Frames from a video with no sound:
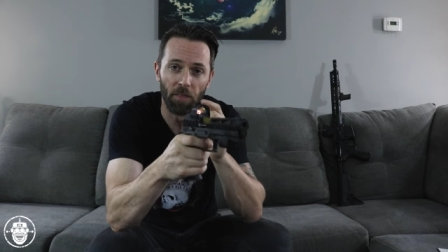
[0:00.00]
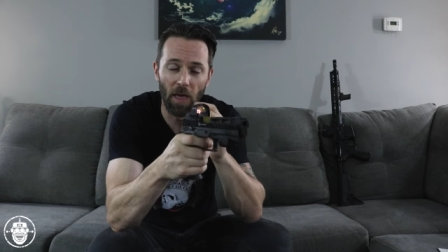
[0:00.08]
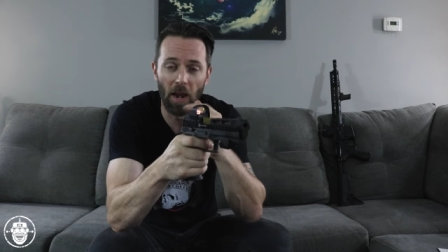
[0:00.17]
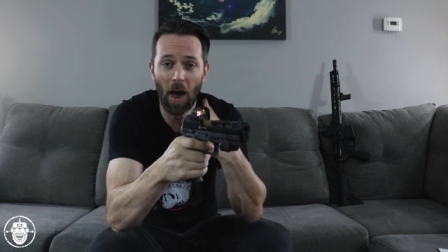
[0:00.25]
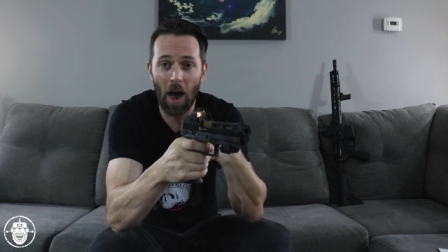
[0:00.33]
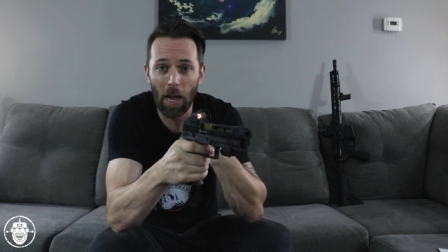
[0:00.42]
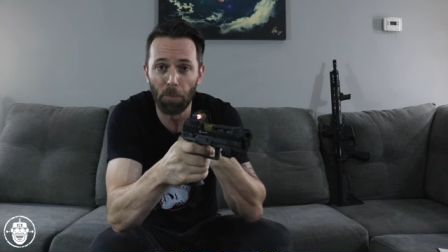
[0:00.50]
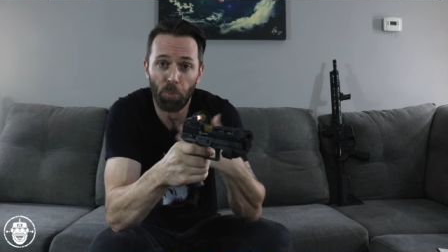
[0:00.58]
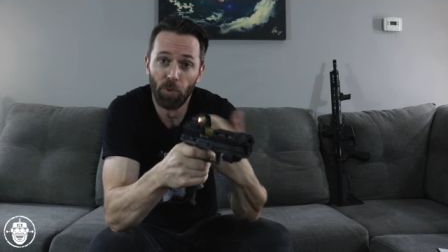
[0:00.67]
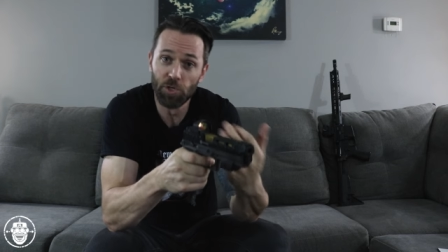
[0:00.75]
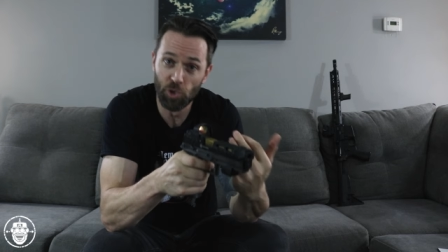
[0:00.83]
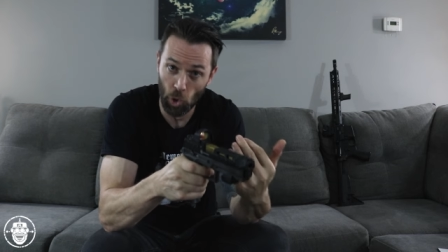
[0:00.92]
then I
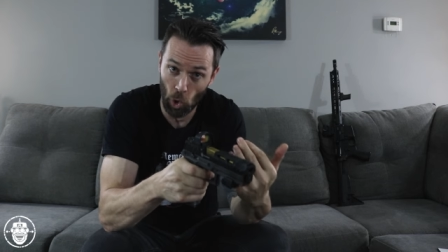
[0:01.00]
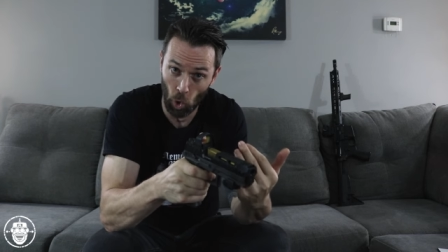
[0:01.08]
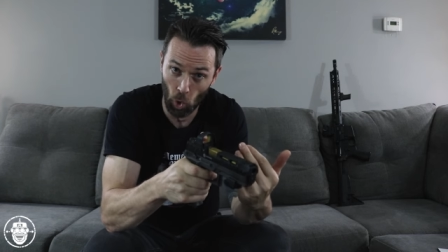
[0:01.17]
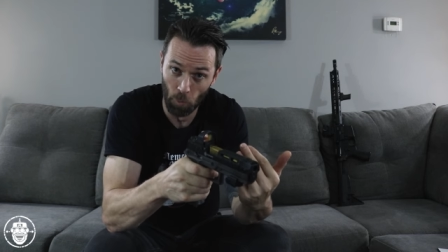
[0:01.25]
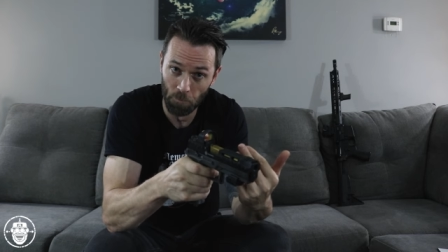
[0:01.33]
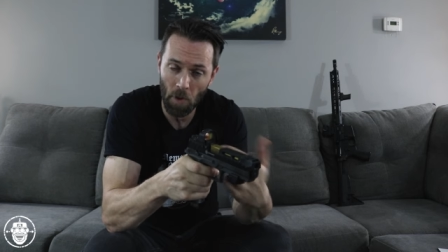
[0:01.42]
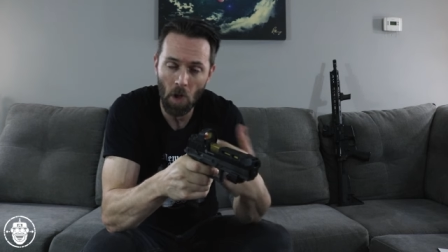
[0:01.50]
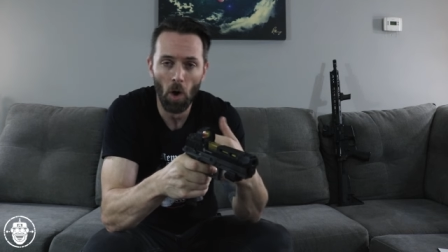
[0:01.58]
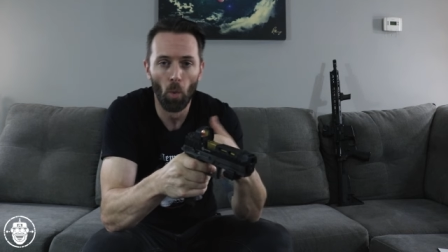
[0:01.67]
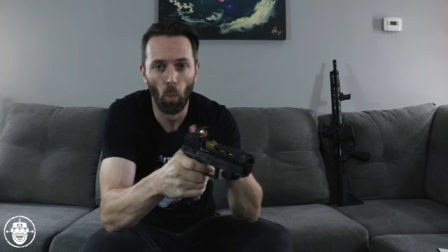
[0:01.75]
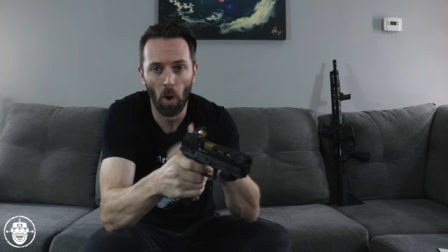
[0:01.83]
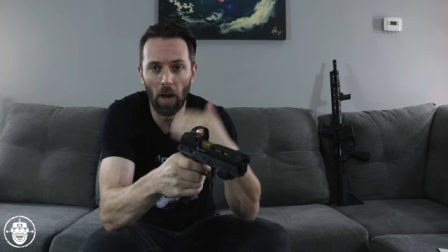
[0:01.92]
presume
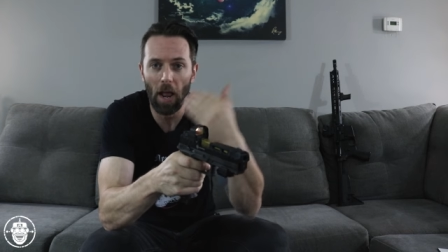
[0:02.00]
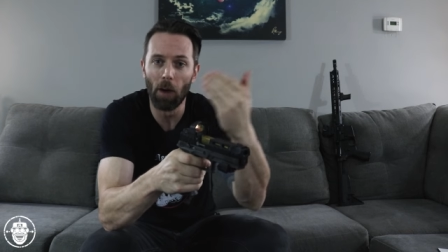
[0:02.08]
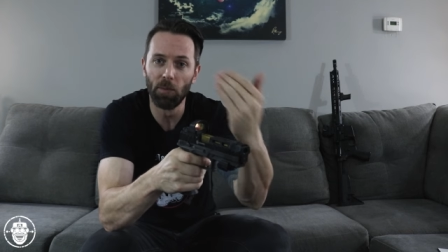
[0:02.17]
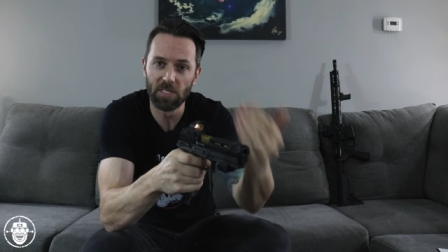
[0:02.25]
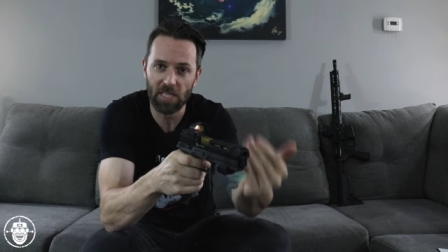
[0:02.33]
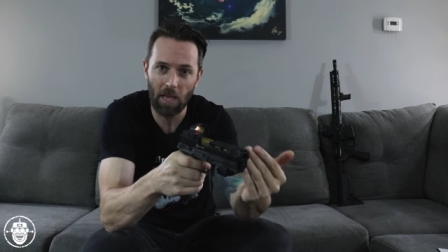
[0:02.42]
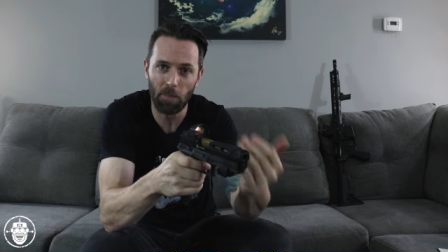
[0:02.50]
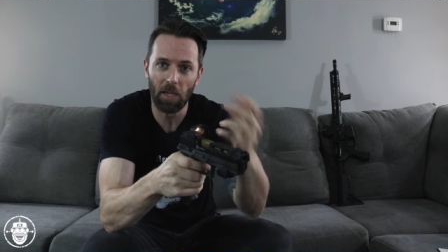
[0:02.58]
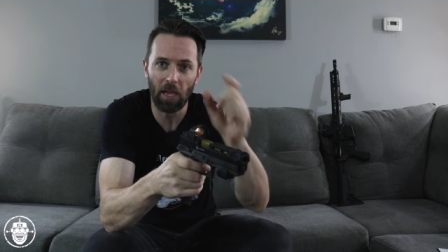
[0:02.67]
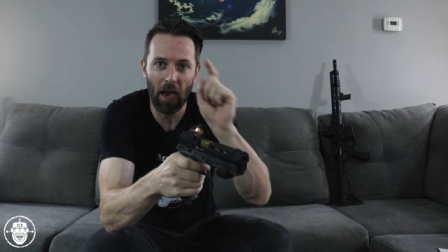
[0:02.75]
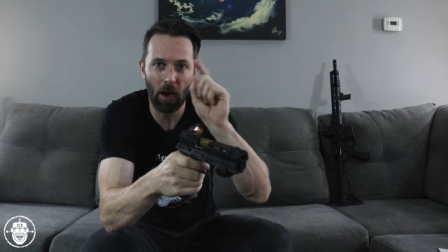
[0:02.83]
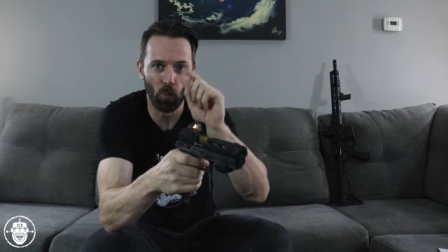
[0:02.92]
what I was
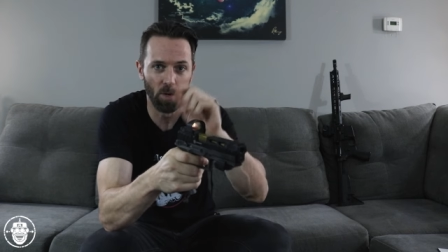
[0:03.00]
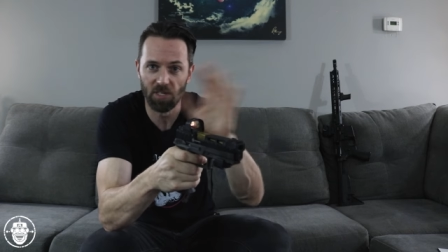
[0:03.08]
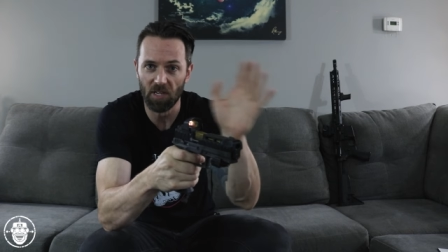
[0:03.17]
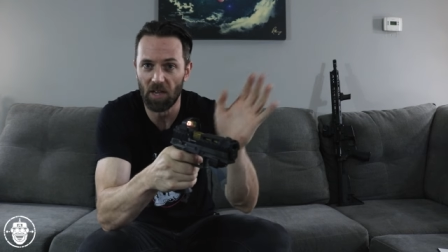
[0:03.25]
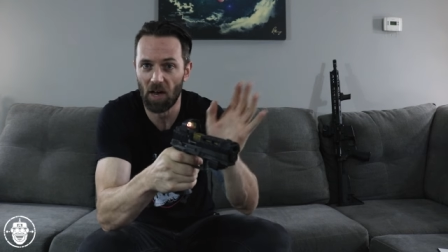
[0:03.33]
aiming at was a